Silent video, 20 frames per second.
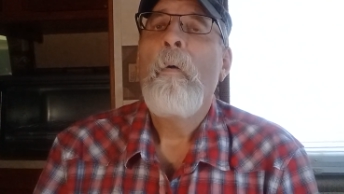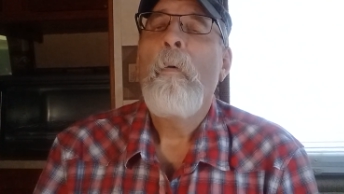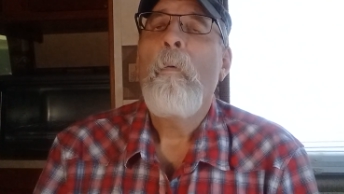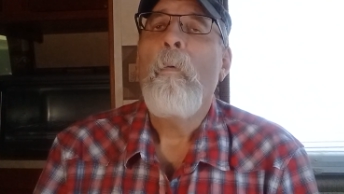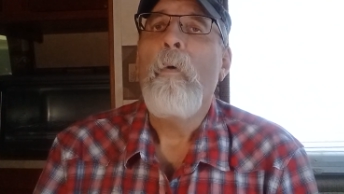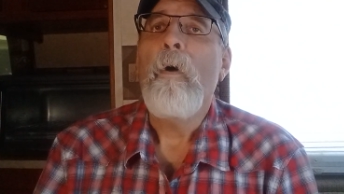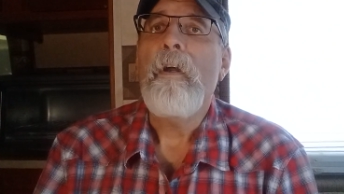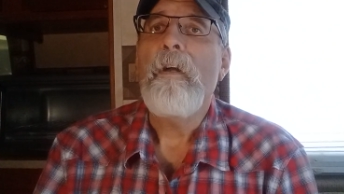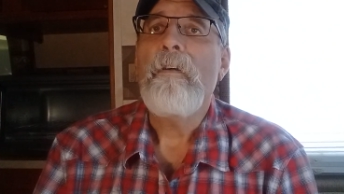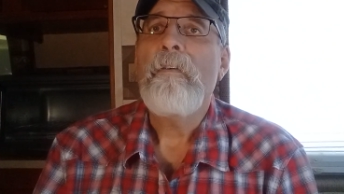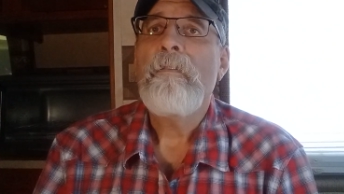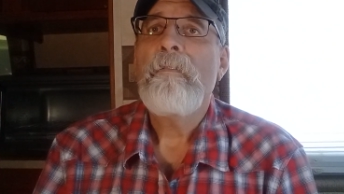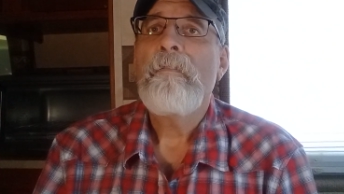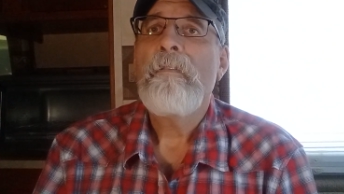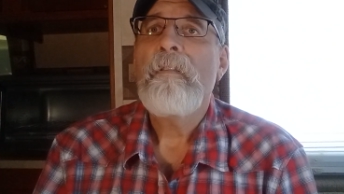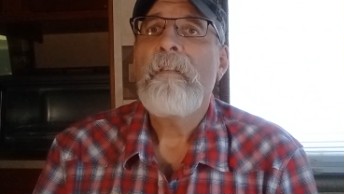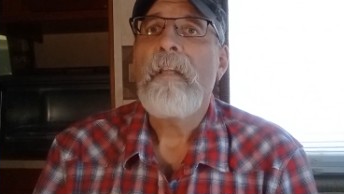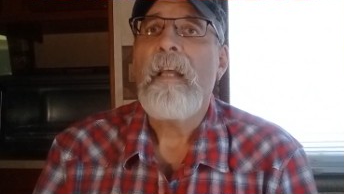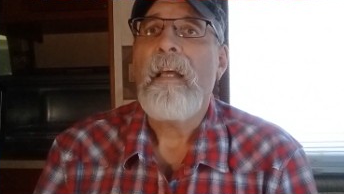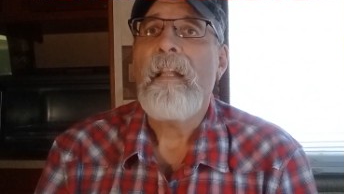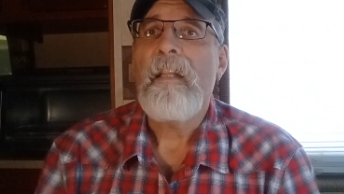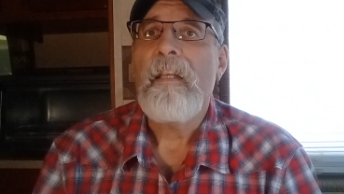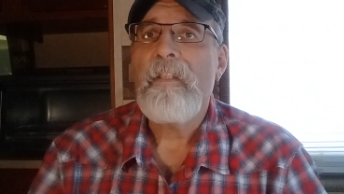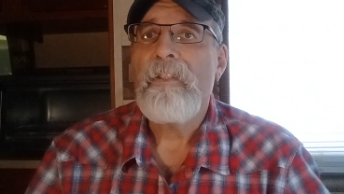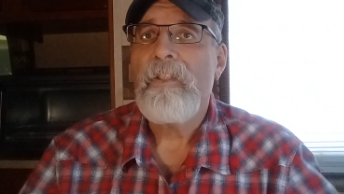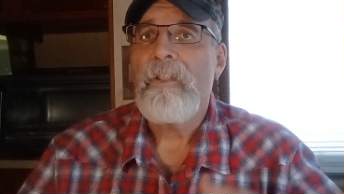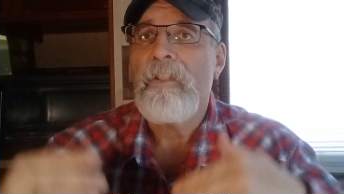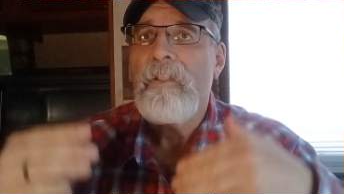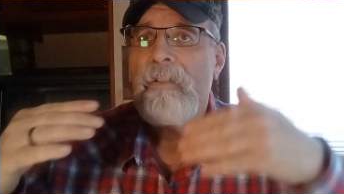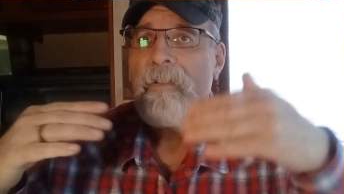Well, now
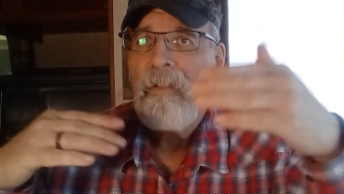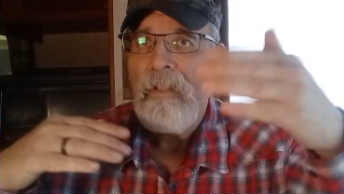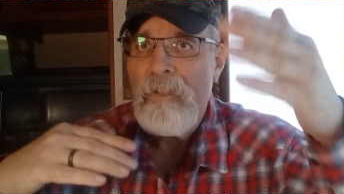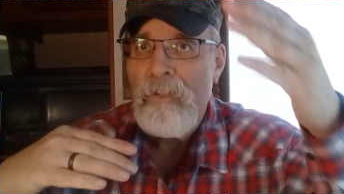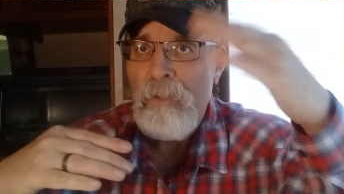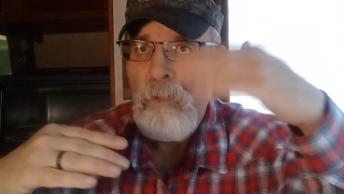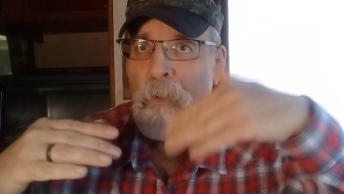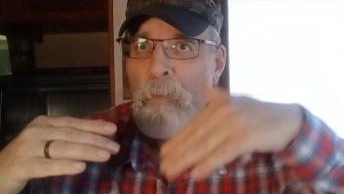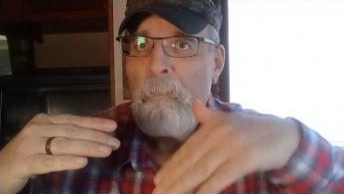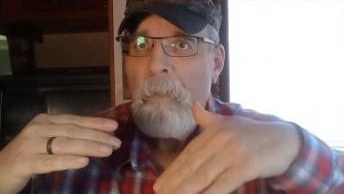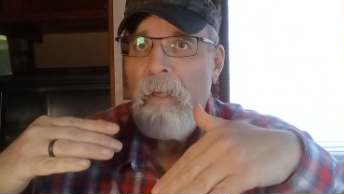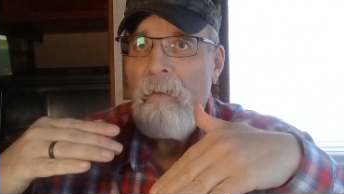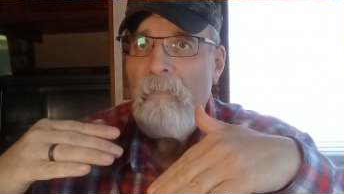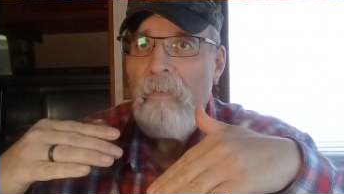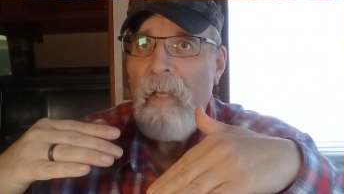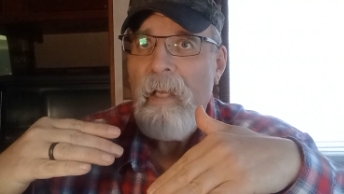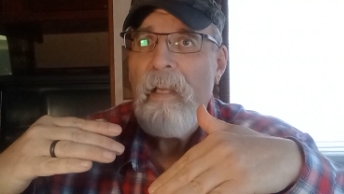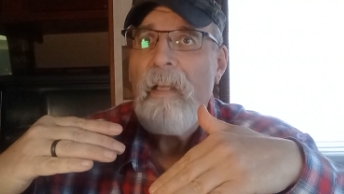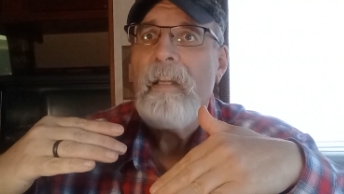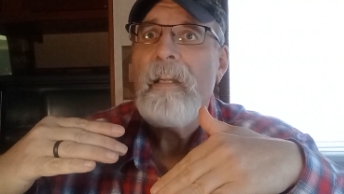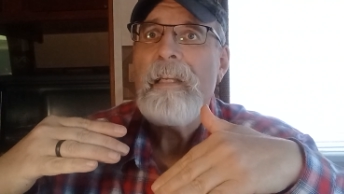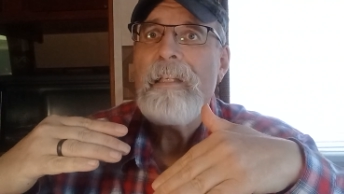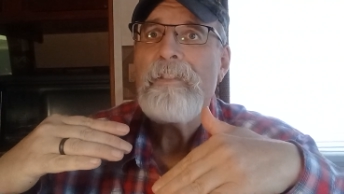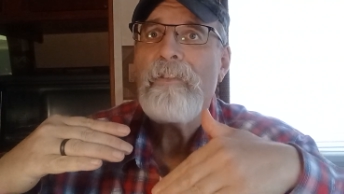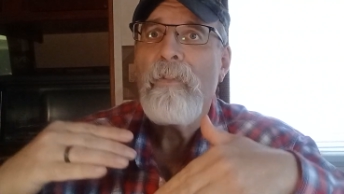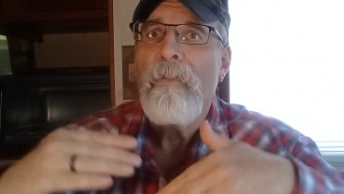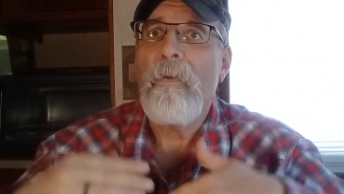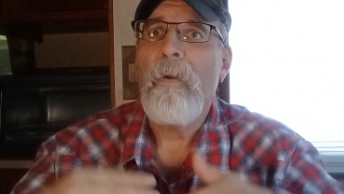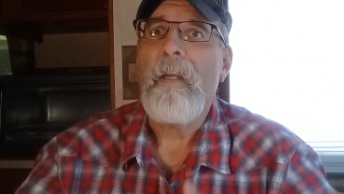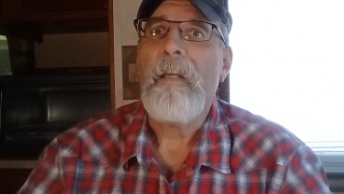let's assume that van is a
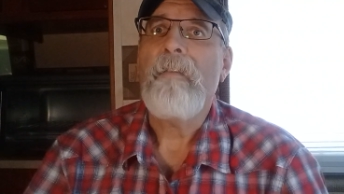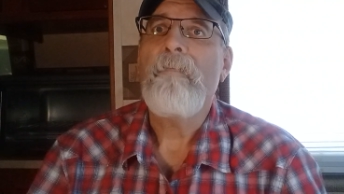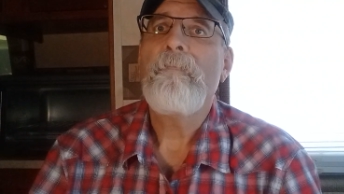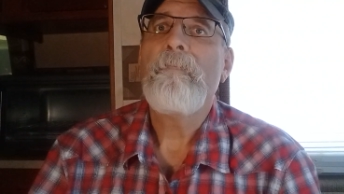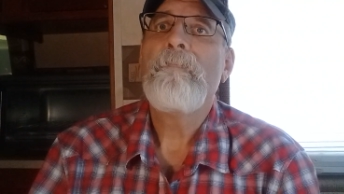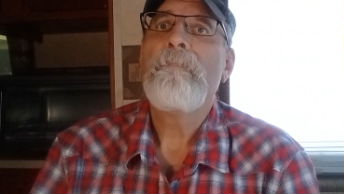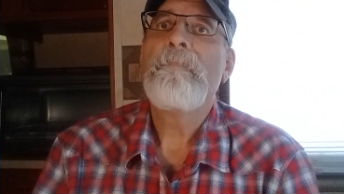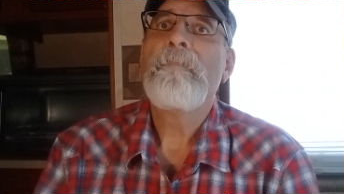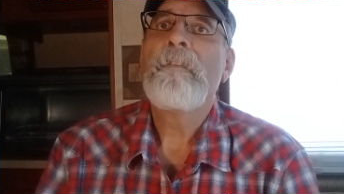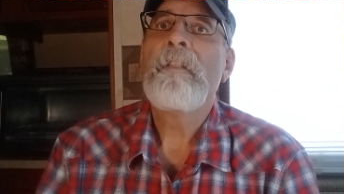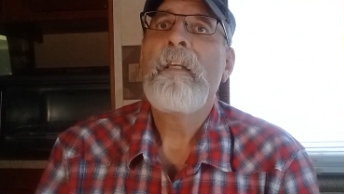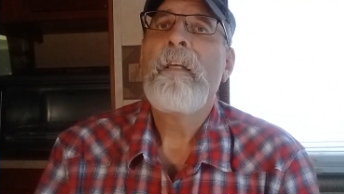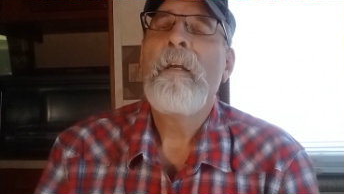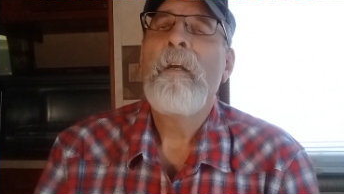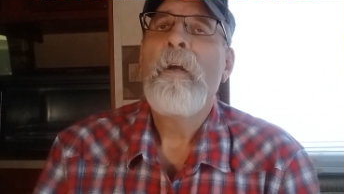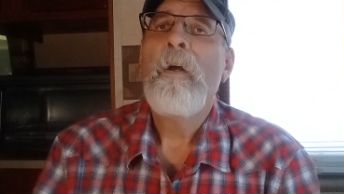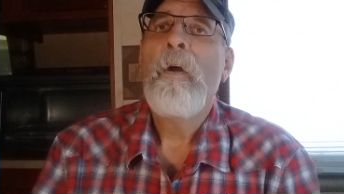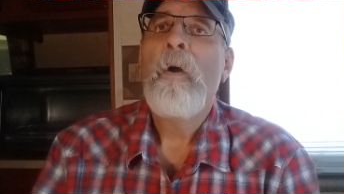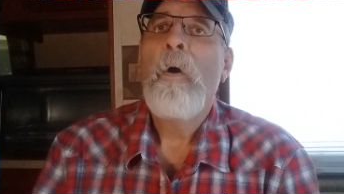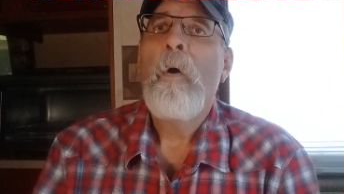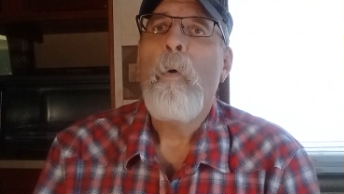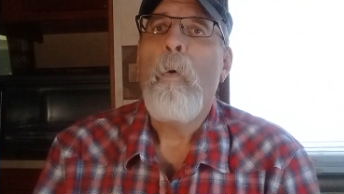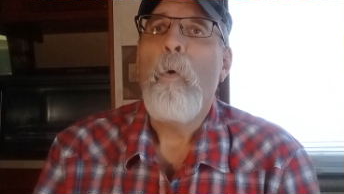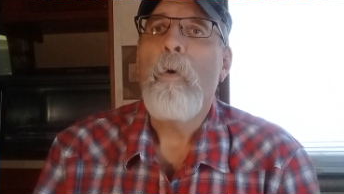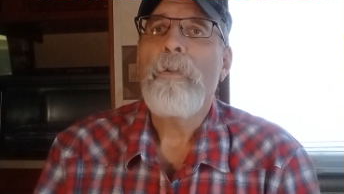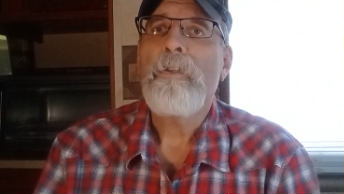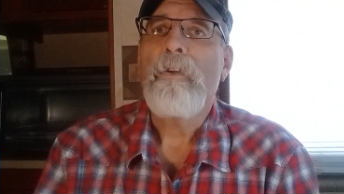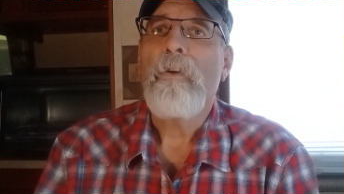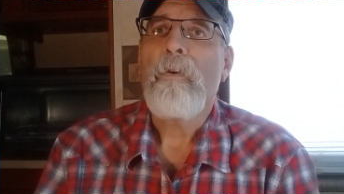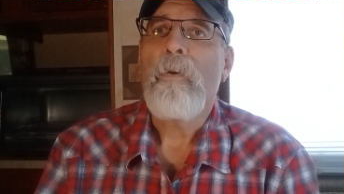threat.
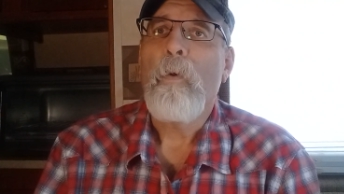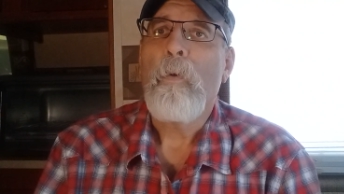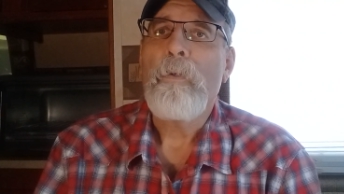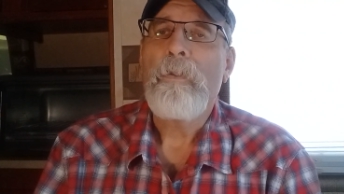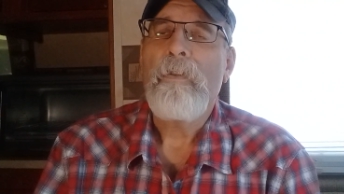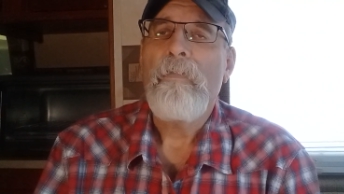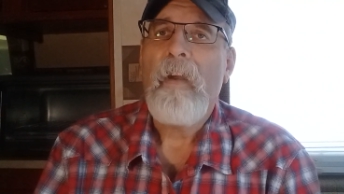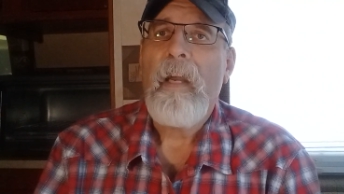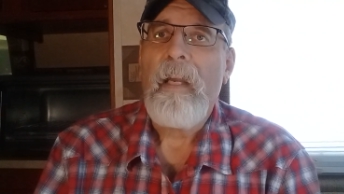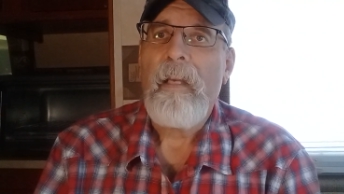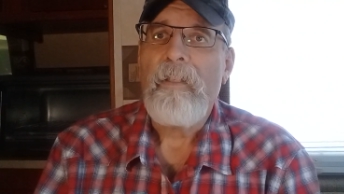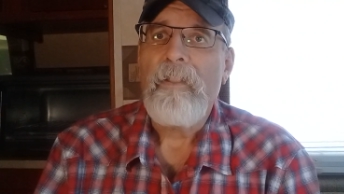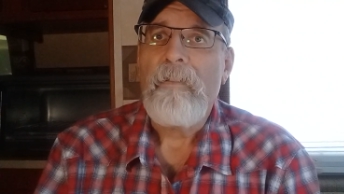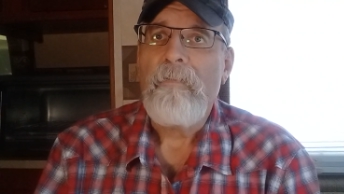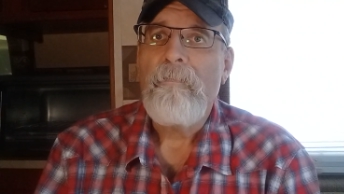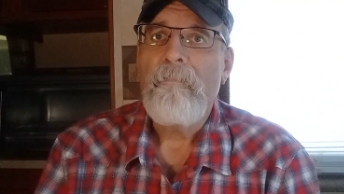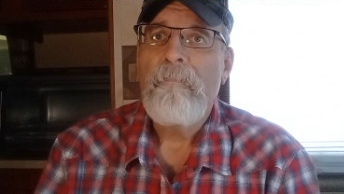What's our course of action?